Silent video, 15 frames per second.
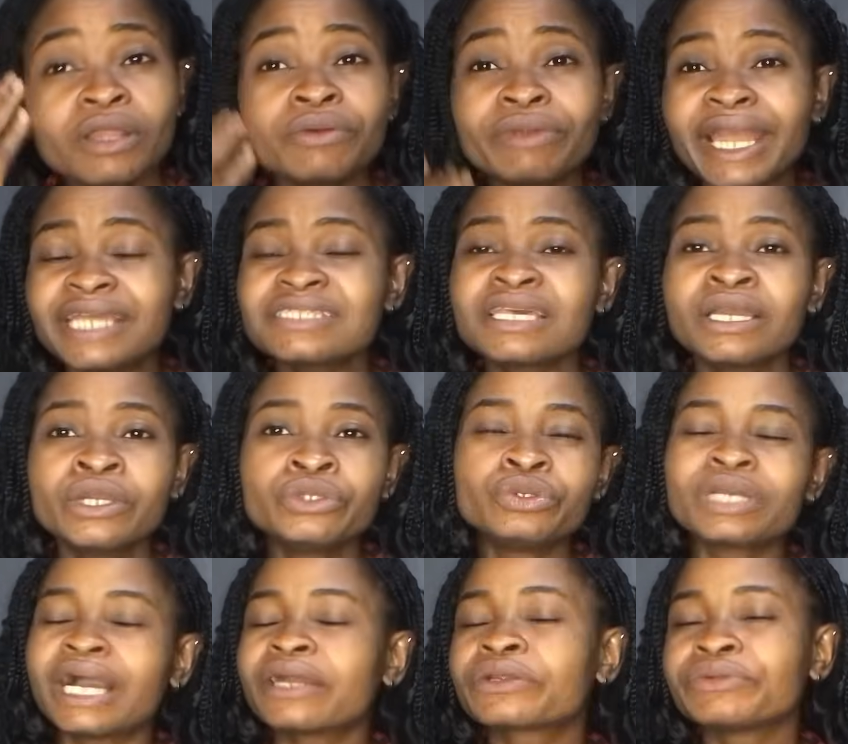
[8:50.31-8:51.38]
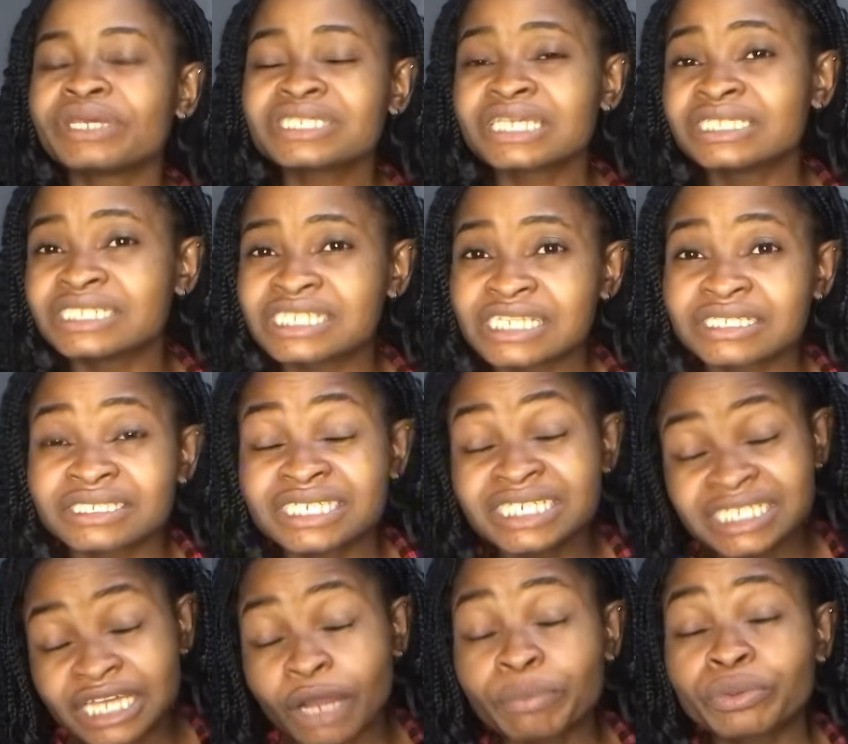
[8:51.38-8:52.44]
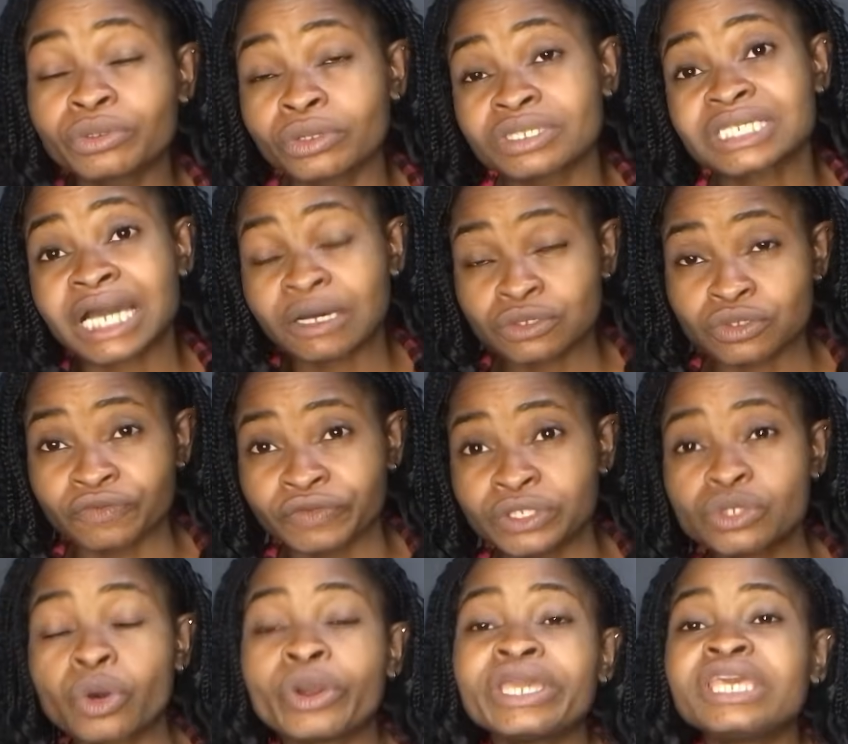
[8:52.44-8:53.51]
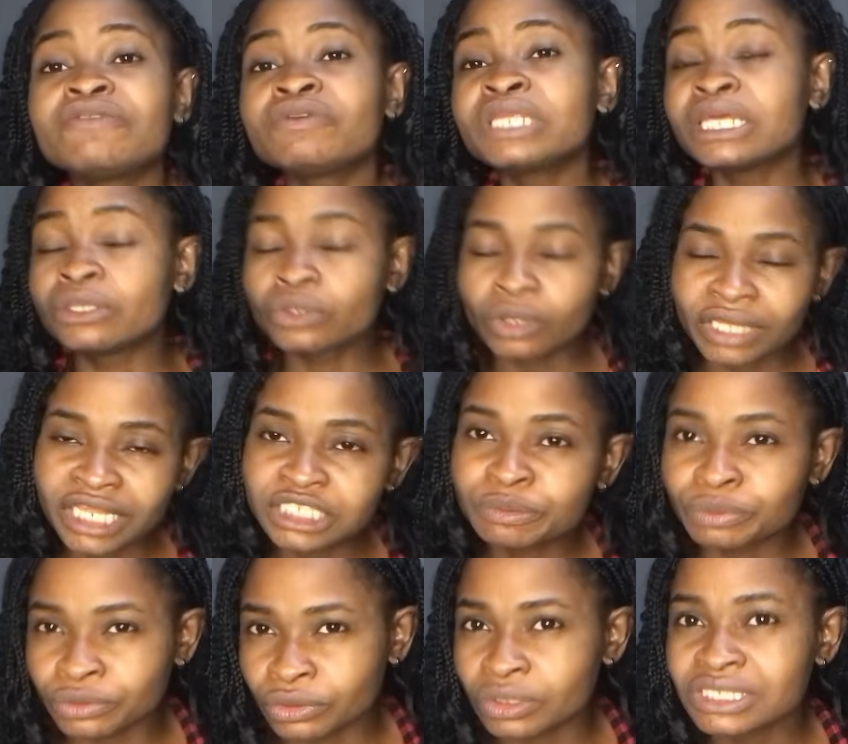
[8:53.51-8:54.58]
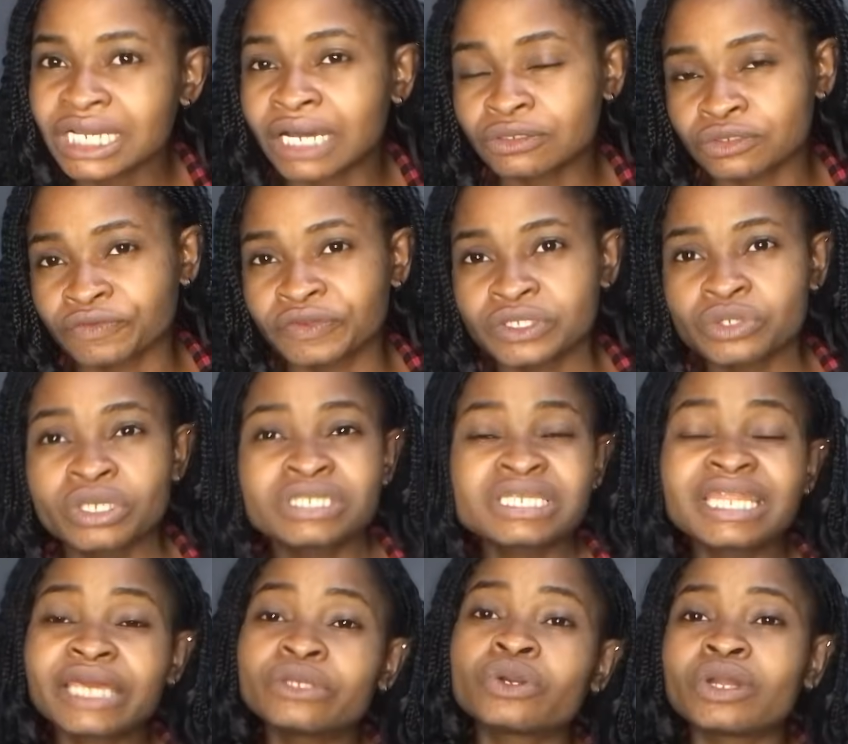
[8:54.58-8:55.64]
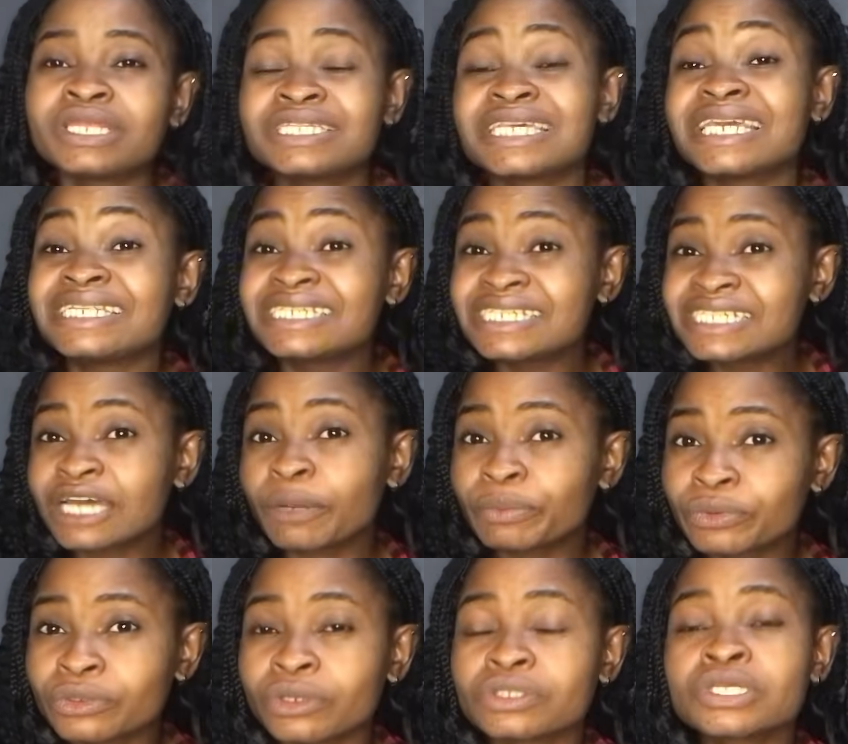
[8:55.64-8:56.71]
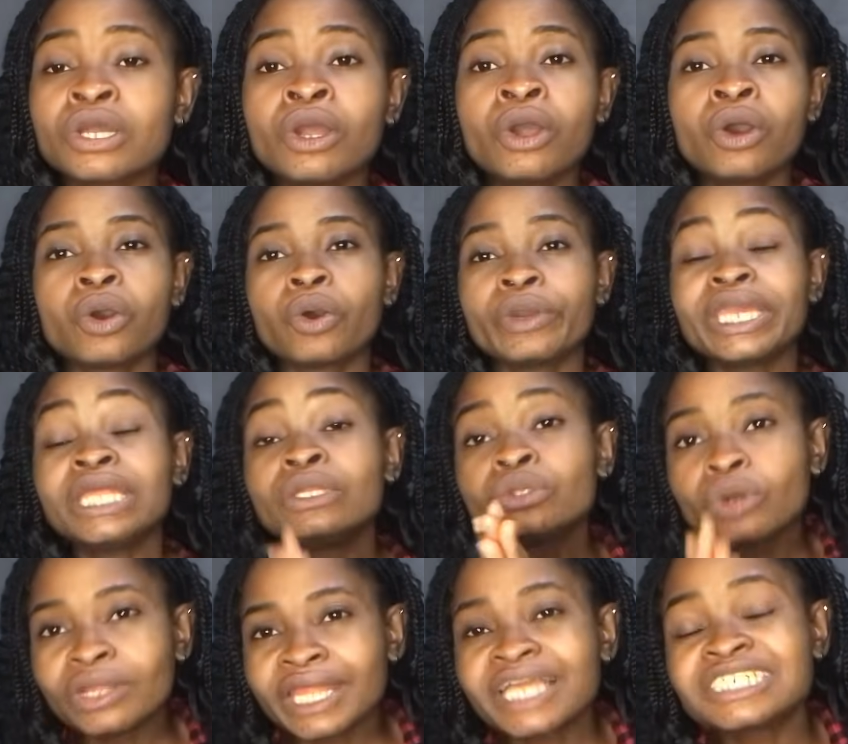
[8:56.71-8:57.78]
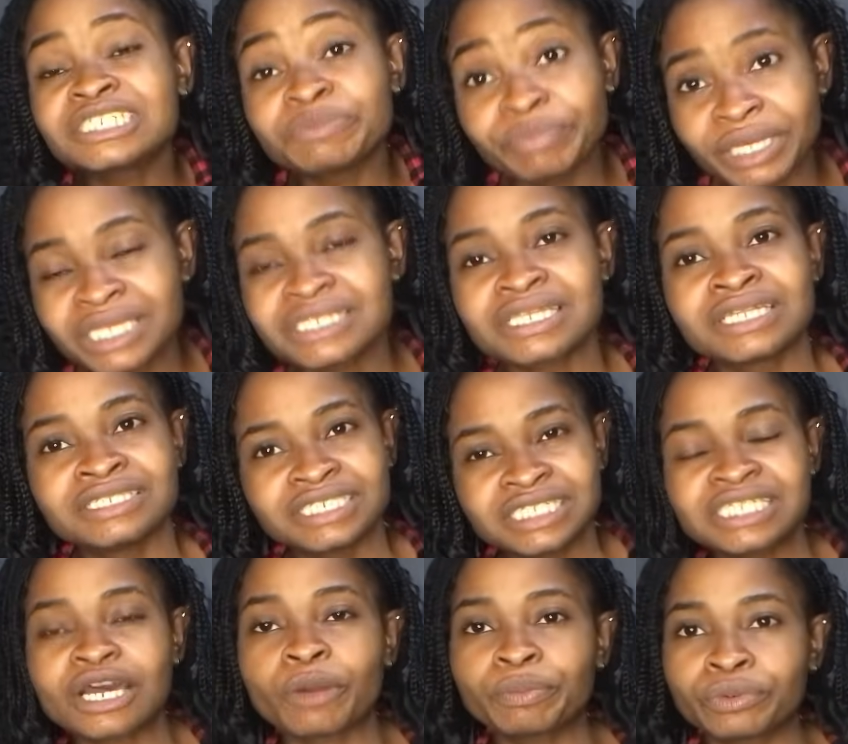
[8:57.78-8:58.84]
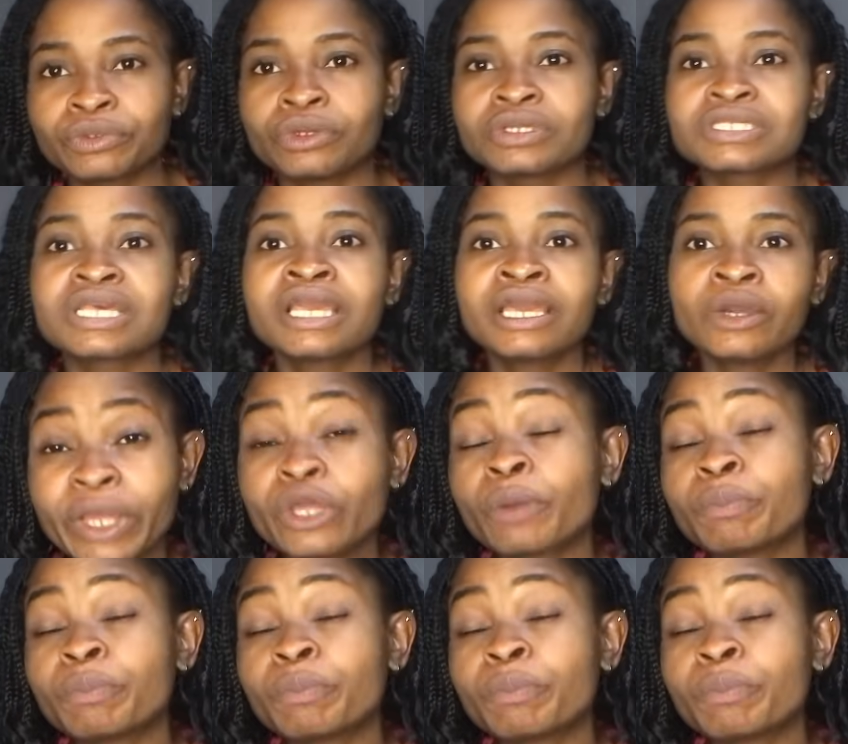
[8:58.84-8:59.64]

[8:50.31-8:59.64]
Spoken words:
right, you can create a digital product out of it, or even a knowledge product out of it. So it's either you call it a digital product or a knowledge based digital product, where you're